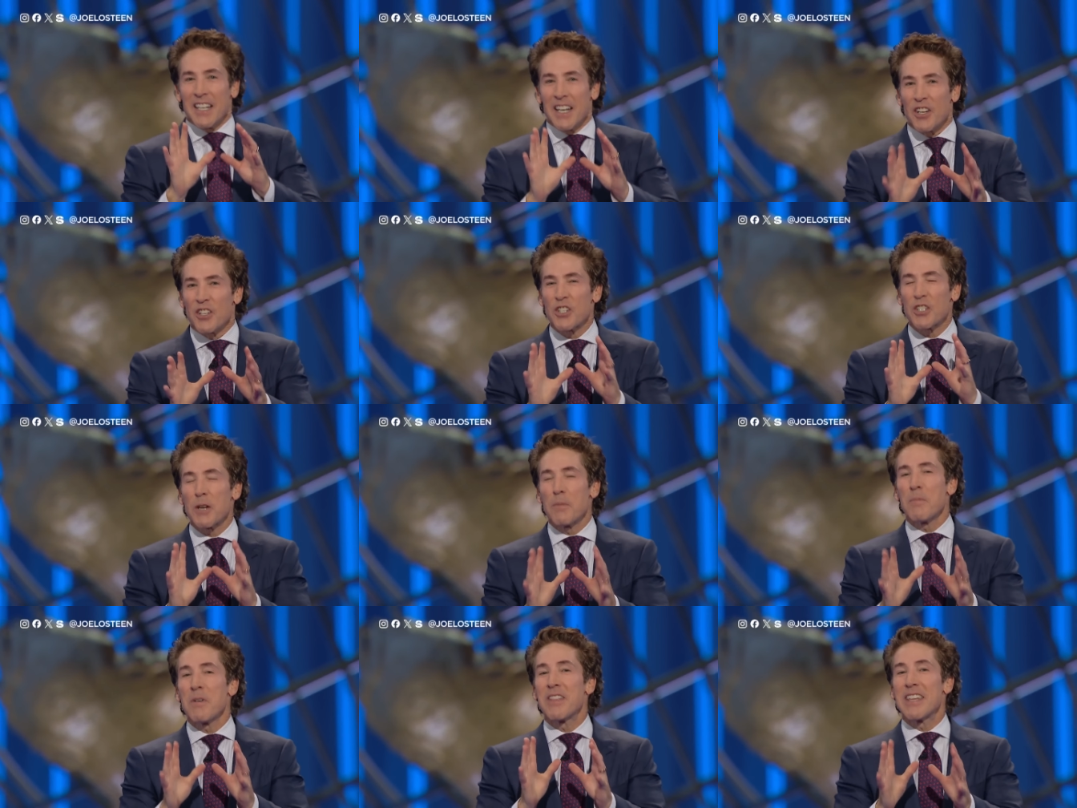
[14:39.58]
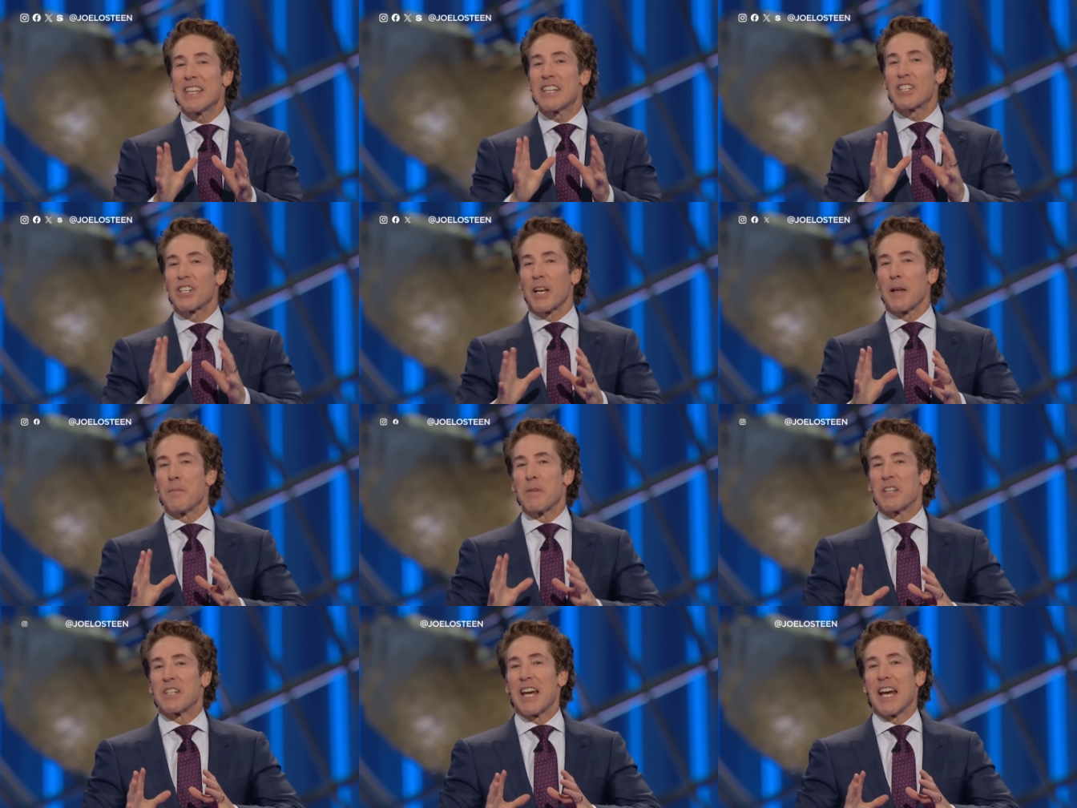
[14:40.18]
Now, some of these
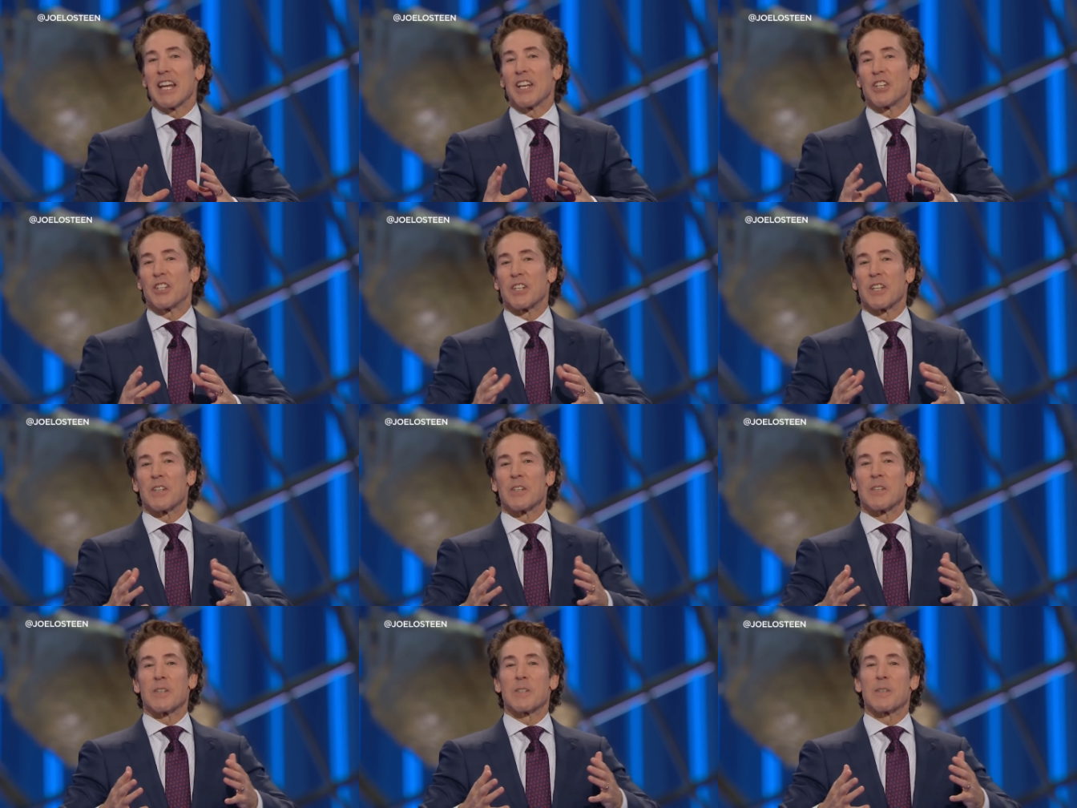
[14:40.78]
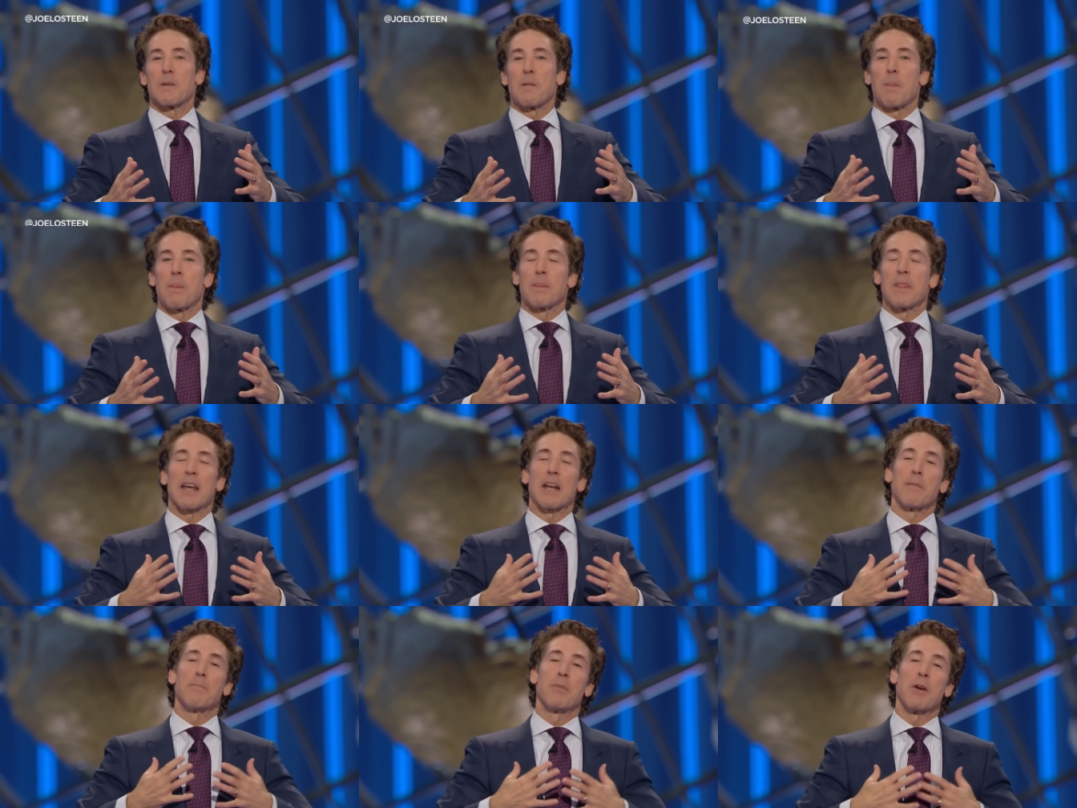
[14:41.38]
limitations
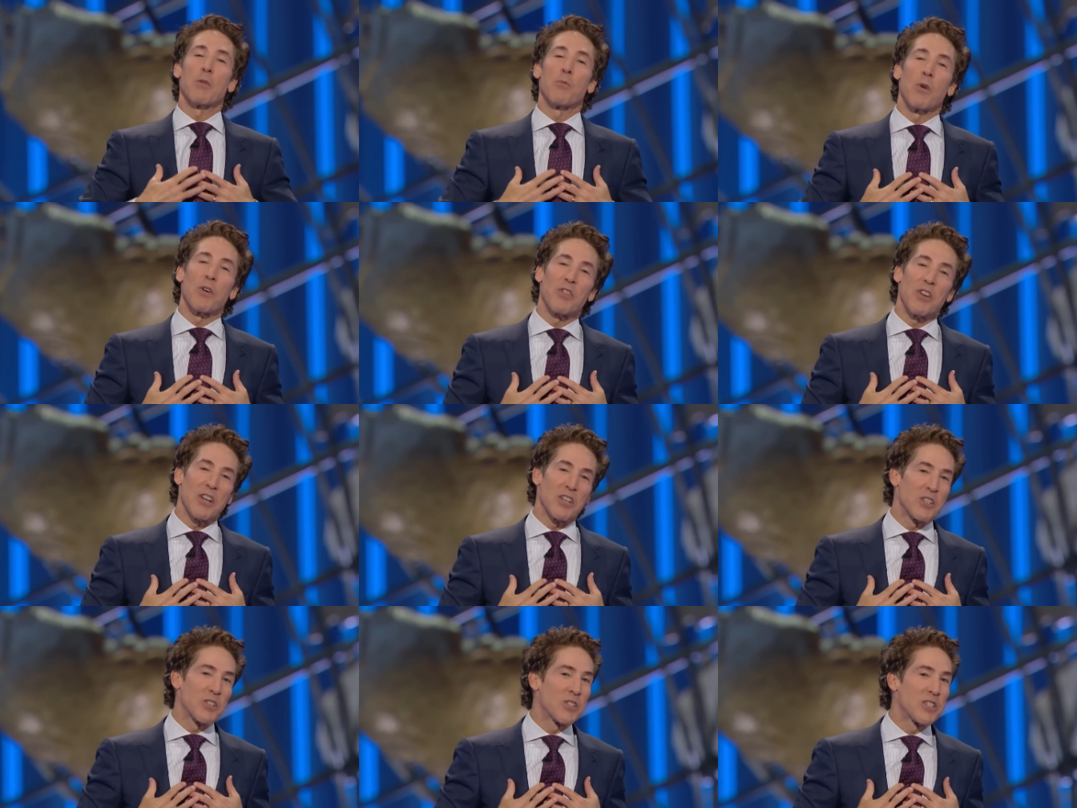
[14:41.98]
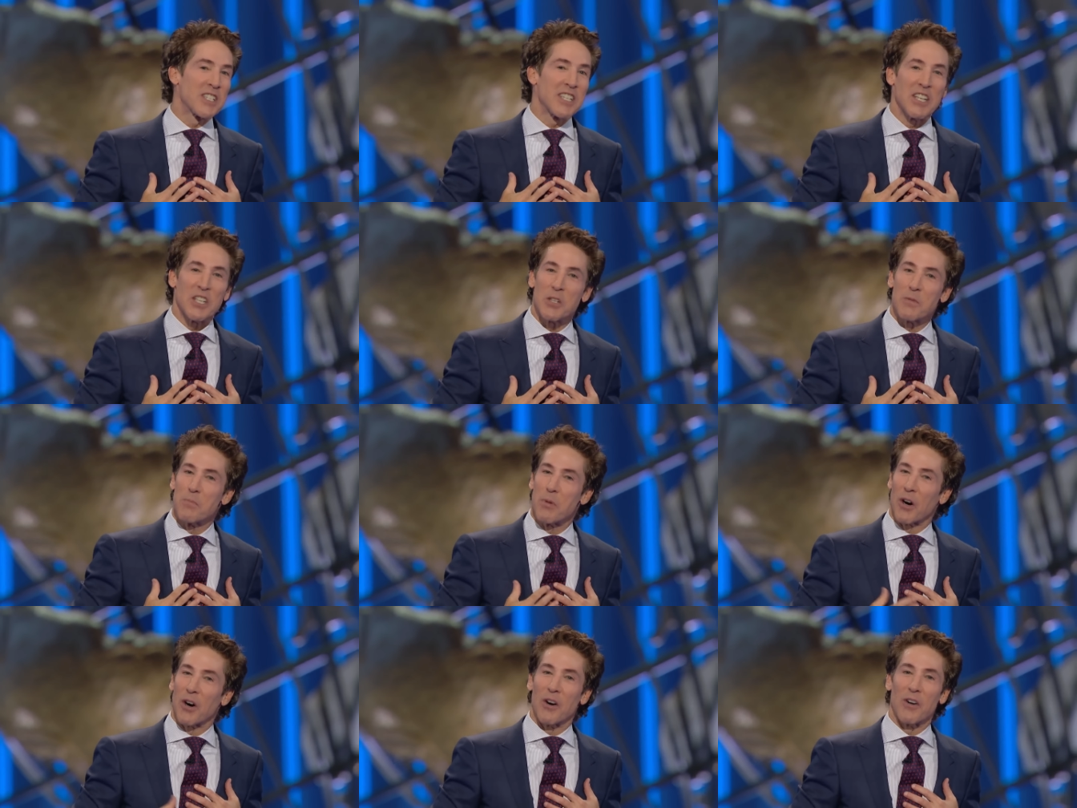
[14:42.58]
that have been with us
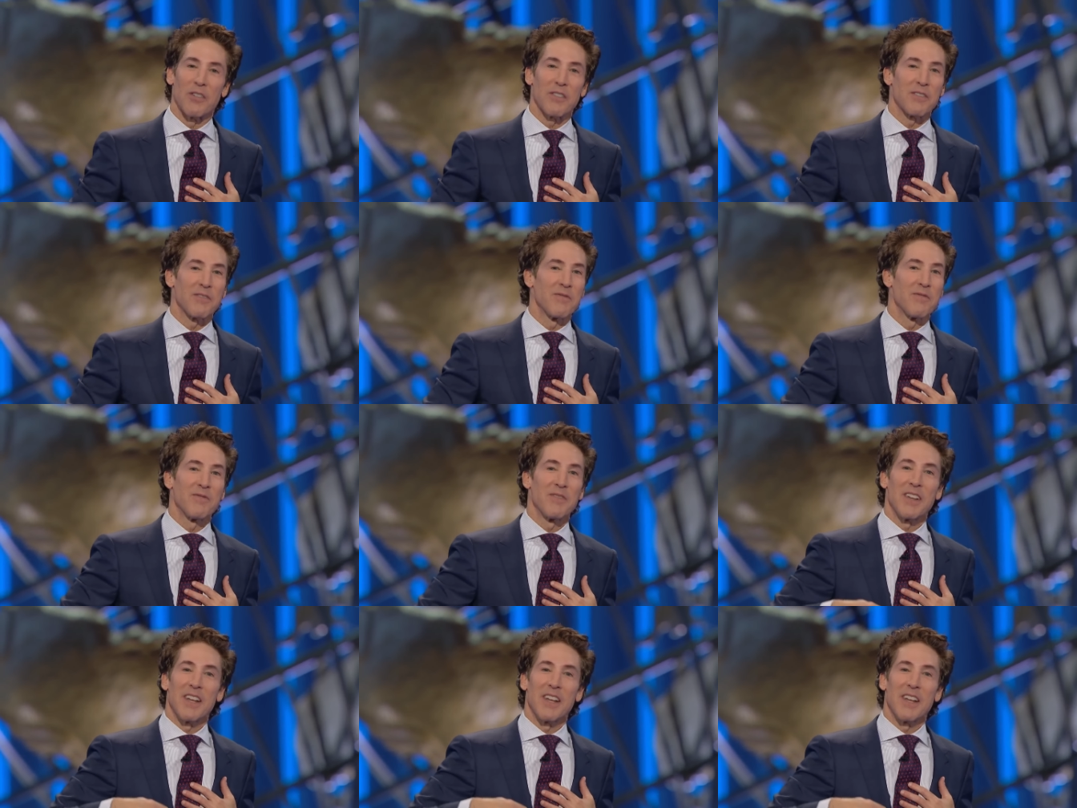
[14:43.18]
since birth,